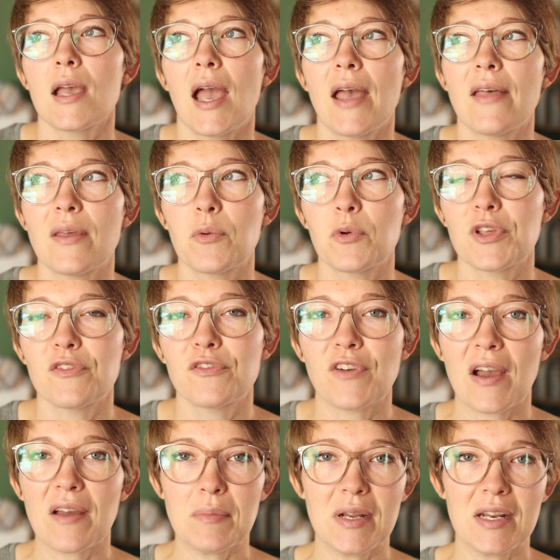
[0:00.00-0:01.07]
And then within
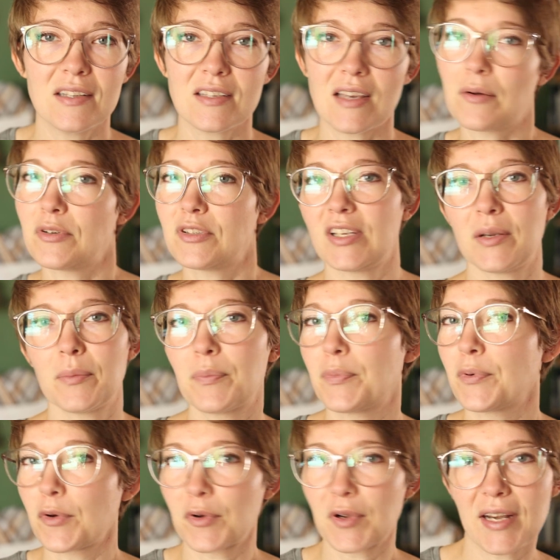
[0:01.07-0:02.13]
5 minutes, I was like
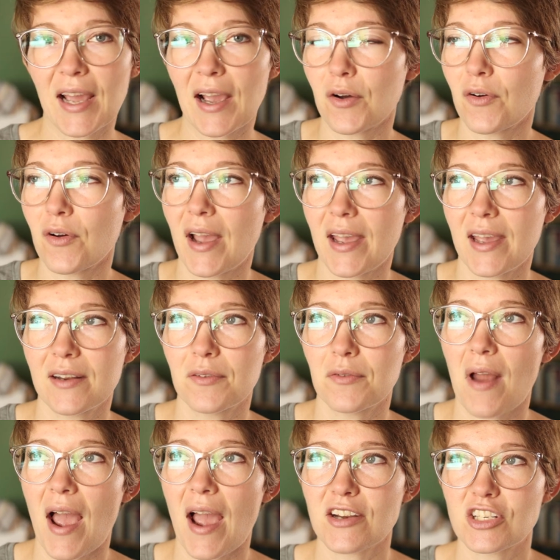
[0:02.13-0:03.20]
broken out. I had a
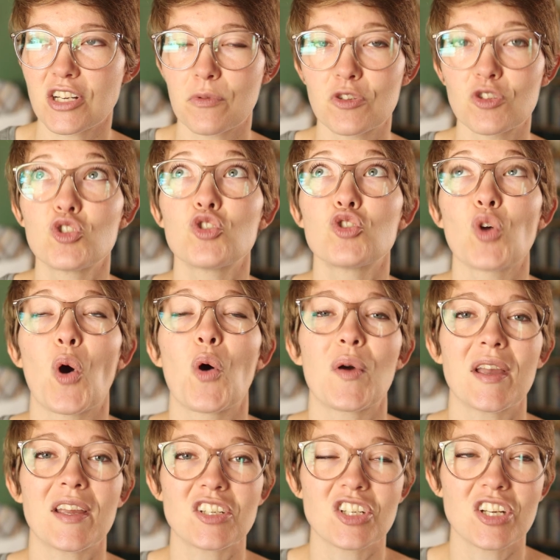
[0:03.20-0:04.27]
rash and I was so
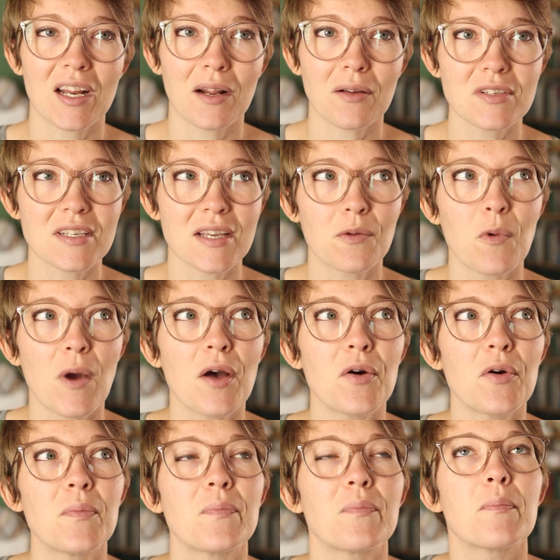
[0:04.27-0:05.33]
itchy. And I was like,
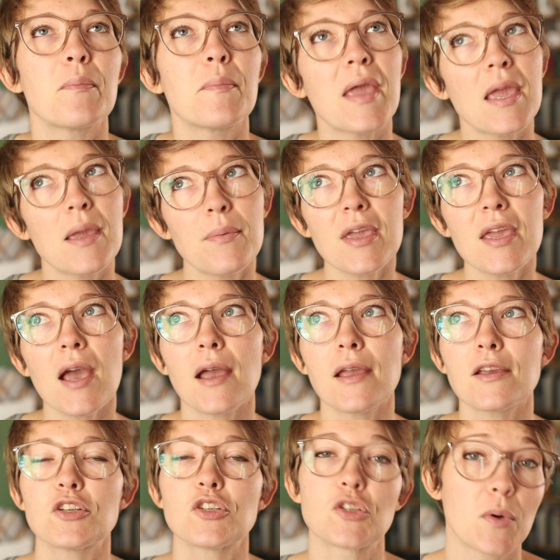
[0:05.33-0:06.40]
well, maybe I
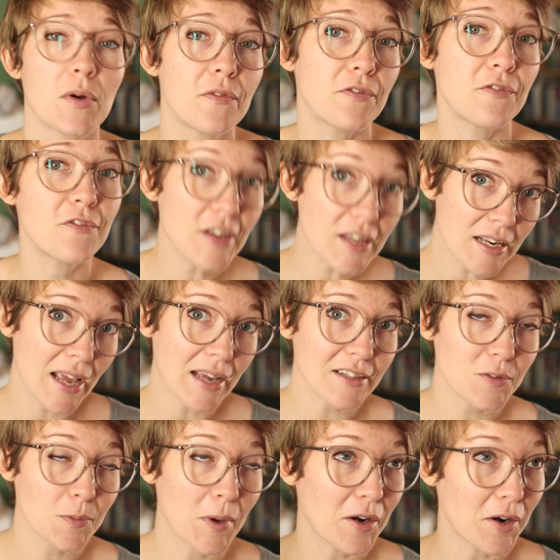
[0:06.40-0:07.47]
could do a V-neck
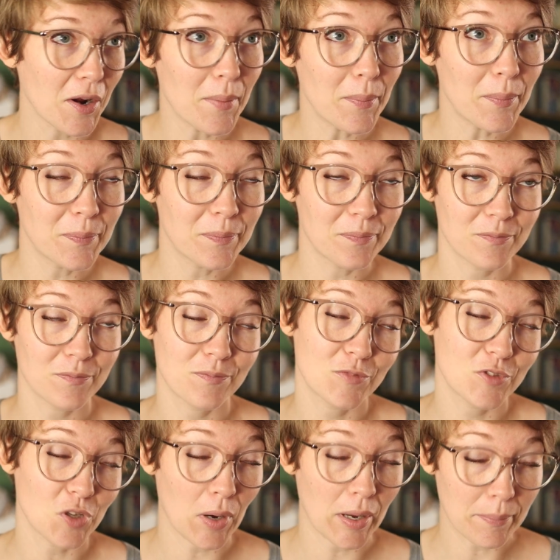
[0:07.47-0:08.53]
sweater. And
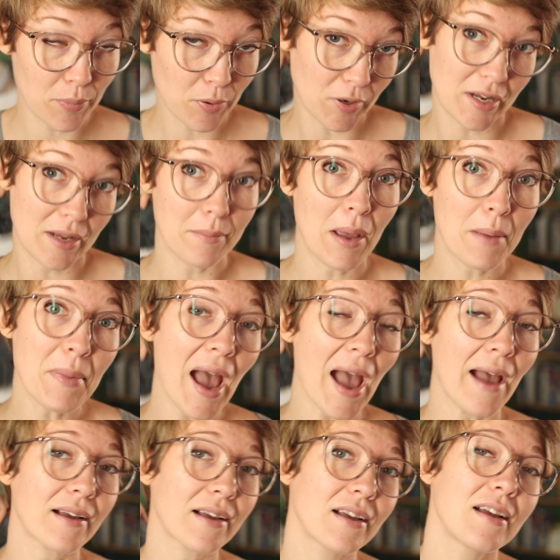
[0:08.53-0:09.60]
so I put it in my
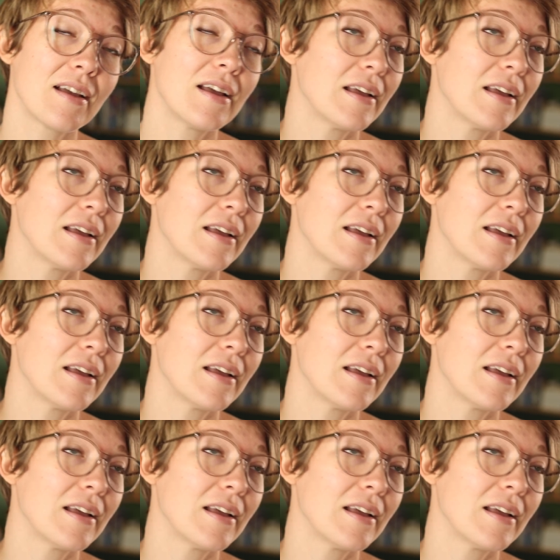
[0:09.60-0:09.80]
back.